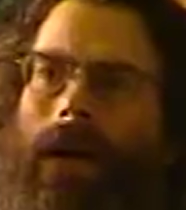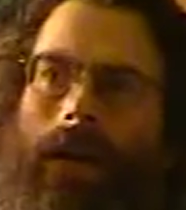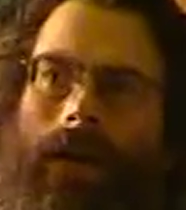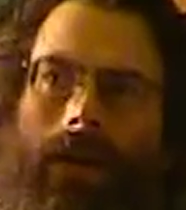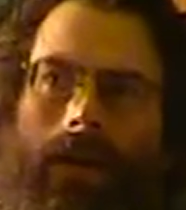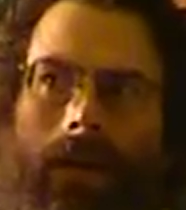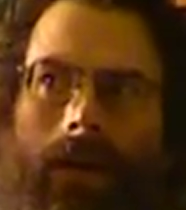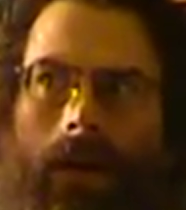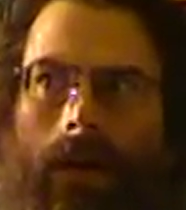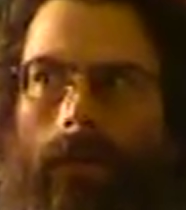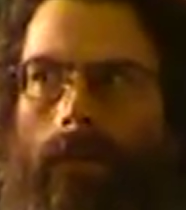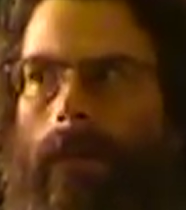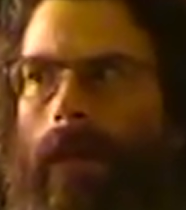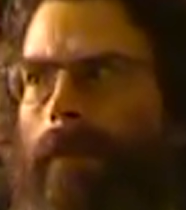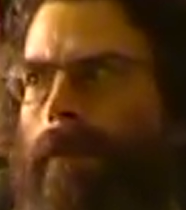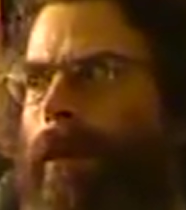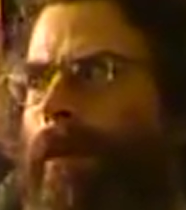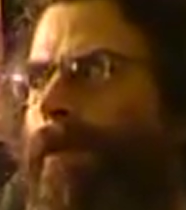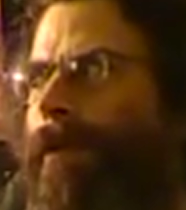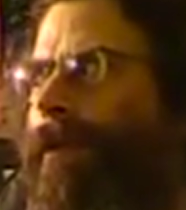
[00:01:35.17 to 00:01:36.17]
you know,
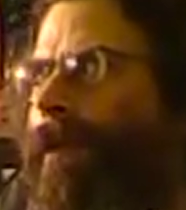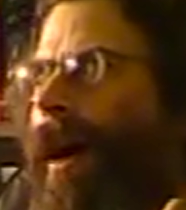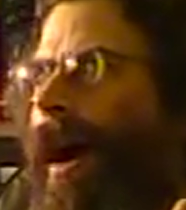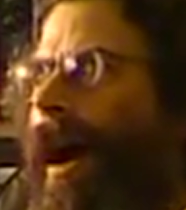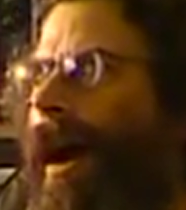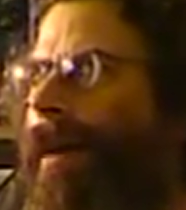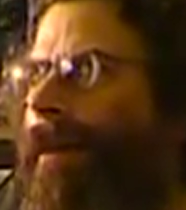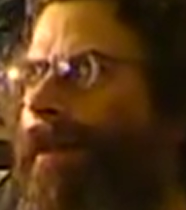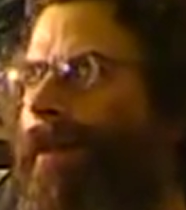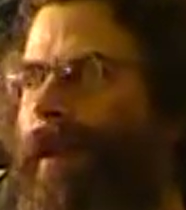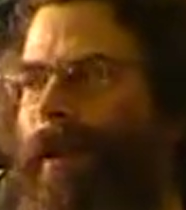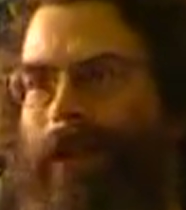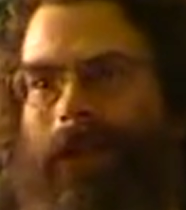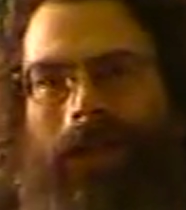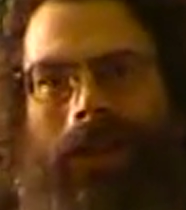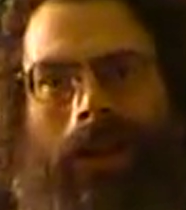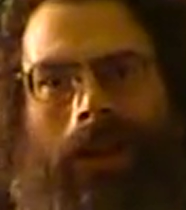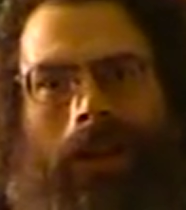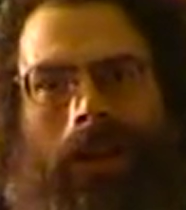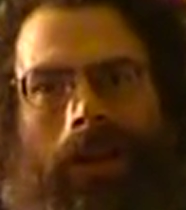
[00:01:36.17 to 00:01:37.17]
maybe five to
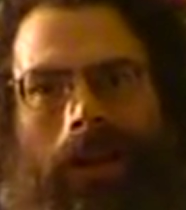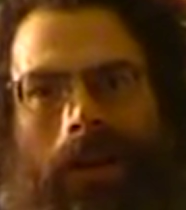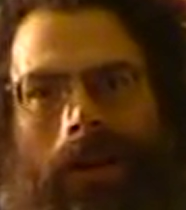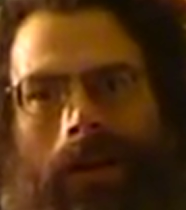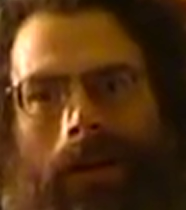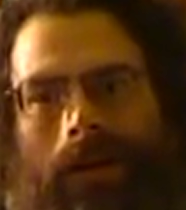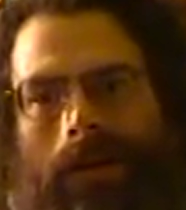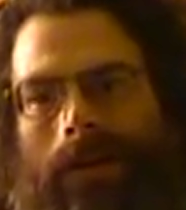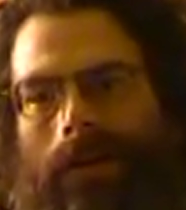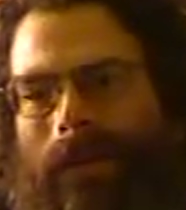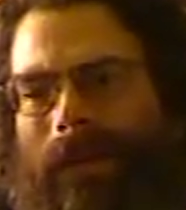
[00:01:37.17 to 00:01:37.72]
six years